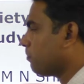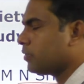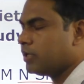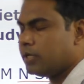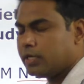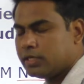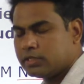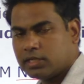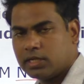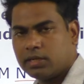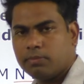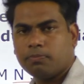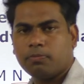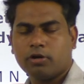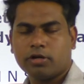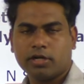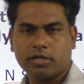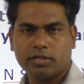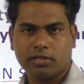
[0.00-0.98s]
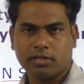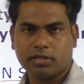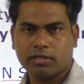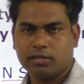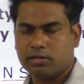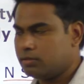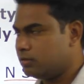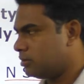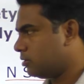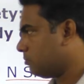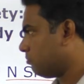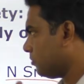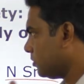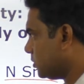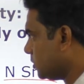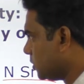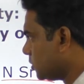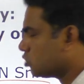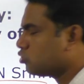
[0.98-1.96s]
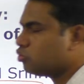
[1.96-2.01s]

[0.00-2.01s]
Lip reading: It is an important thing. G.S.